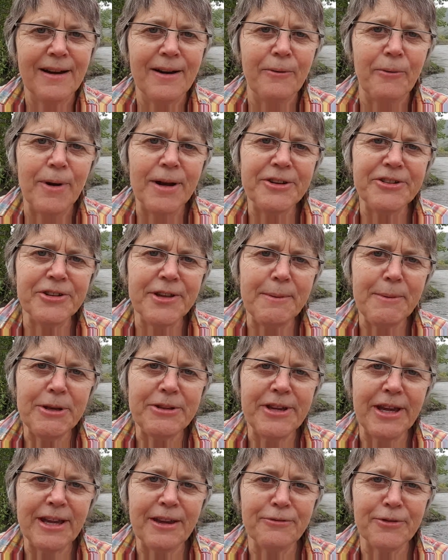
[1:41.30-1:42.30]
why don't you let me
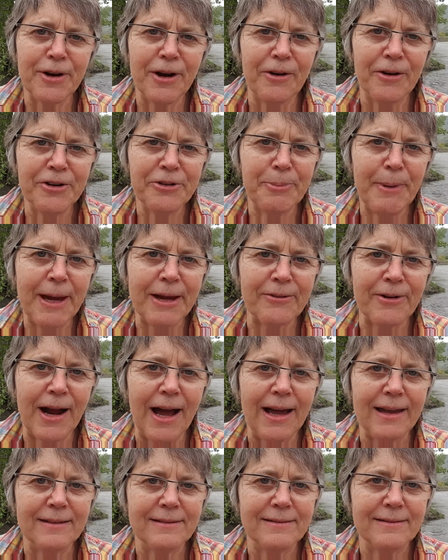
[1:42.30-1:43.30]
take you for a horseback
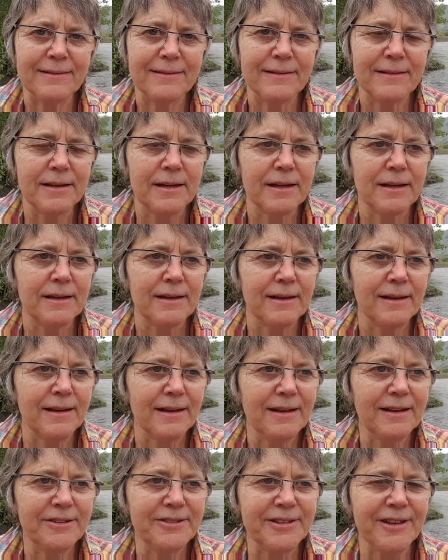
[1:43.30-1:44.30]
ride?"
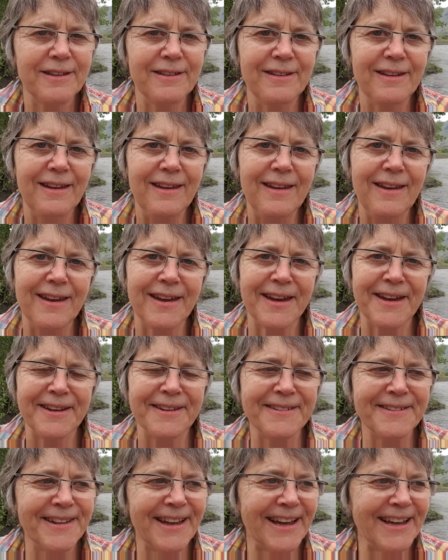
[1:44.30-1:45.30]
And he said, "Yeah,
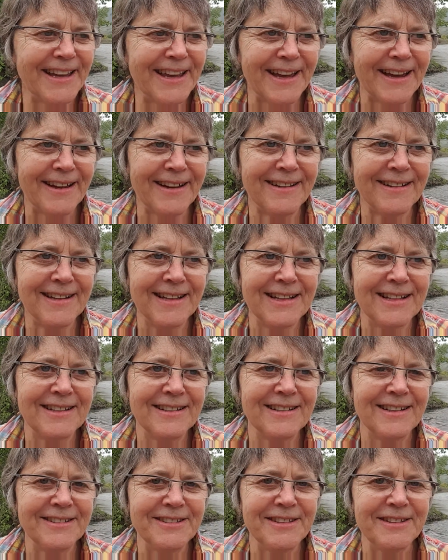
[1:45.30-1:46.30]
like hell."
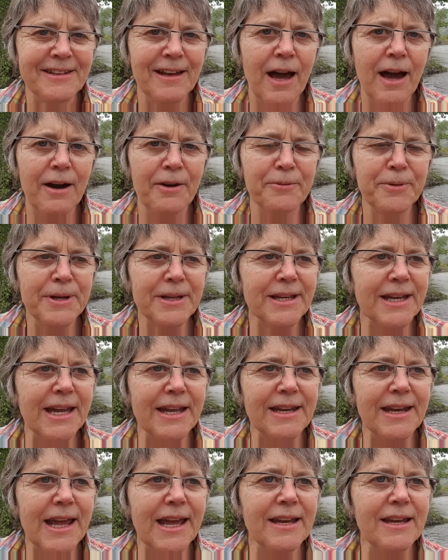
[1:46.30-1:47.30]
I said, "No, really."
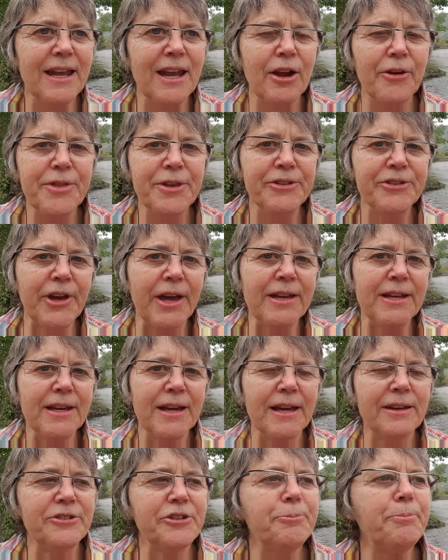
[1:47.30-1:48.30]
And this idea
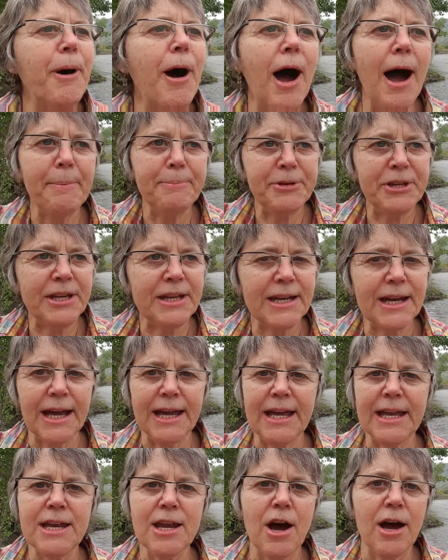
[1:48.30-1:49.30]
had just popped in. I
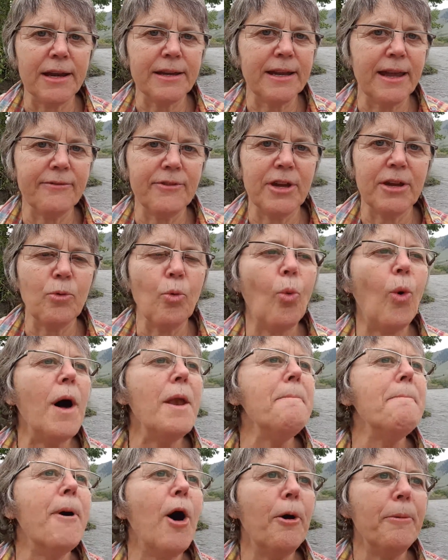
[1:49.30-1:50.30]
had not given it
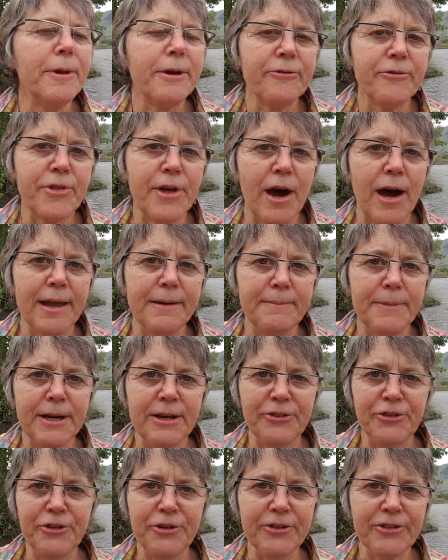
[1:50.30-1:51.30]
one moment of thought. But
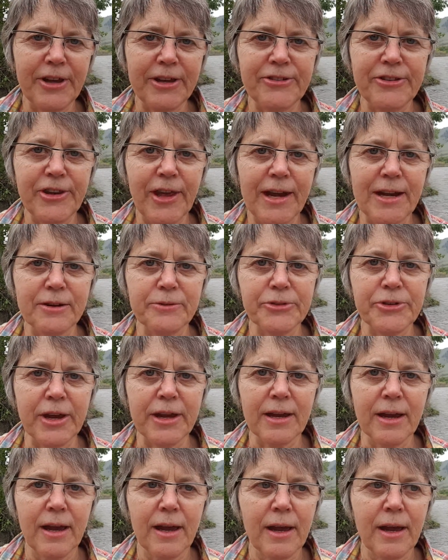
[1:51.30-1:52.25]
as soon as I said it, it was like,